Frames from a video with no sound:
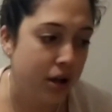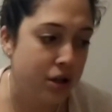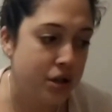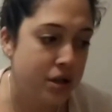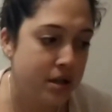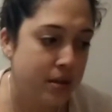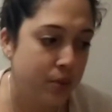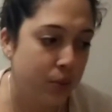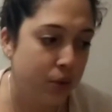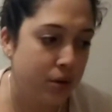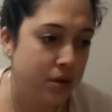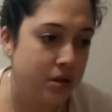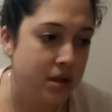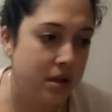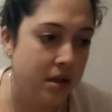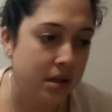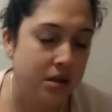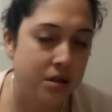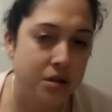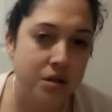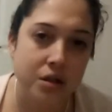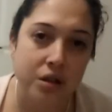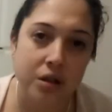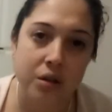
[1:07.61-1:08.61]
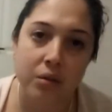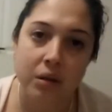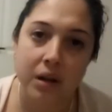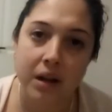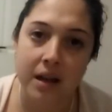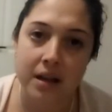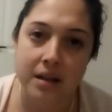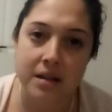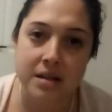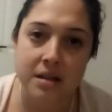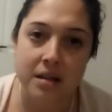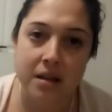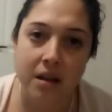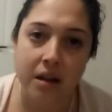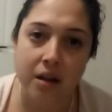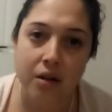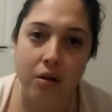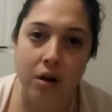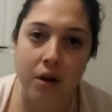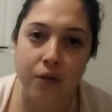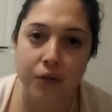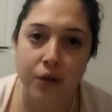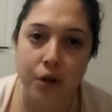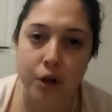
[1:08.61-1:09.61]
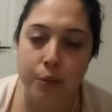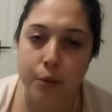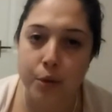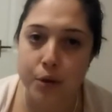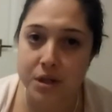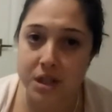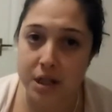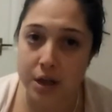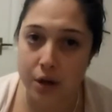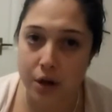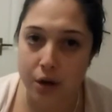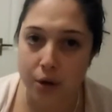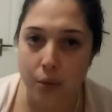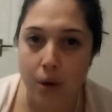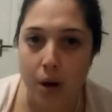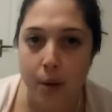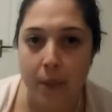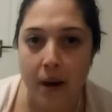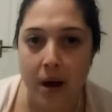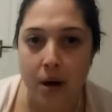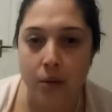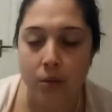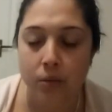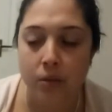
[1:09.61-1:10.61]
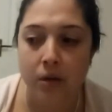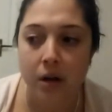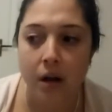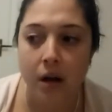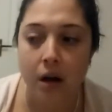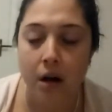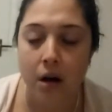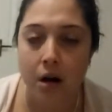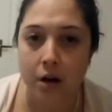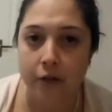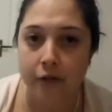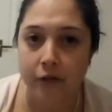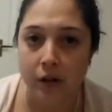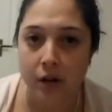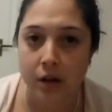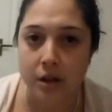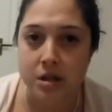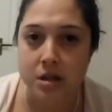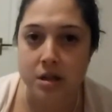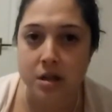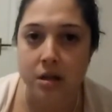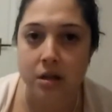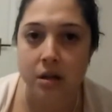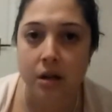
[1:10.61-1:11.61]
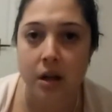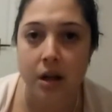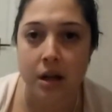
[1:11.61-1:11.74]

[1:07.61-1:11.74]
I just wanted to let the crafting community know about A Heart for London.